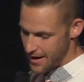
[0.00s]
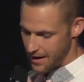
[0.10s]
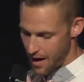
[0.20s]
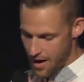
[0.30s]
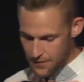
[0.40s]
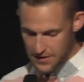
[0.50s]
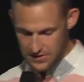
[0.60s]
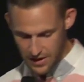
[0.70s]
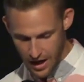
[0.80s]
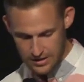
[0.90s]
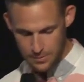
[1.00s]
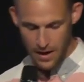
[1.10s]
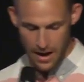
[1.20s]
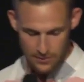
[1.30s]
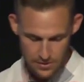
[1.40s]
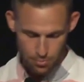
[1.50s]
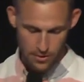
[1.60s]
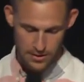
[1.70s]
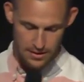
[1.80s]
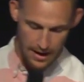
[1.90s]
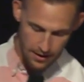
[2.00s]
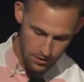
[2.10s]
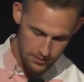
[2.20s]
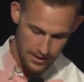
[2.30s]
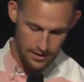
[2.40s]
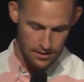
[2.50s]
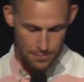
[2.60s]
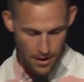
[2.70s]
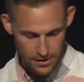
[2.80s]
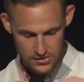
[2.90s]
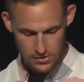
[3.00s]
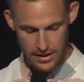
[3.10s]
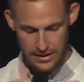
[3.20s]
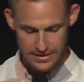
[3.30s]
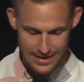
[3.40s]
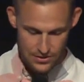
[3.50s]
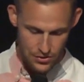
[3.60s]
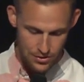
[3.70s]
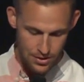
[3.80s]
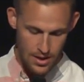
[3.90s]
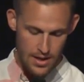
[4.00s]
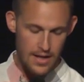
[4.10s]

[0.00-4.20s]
And of this gospel, I was appointed a herald and an apostle and a teacher.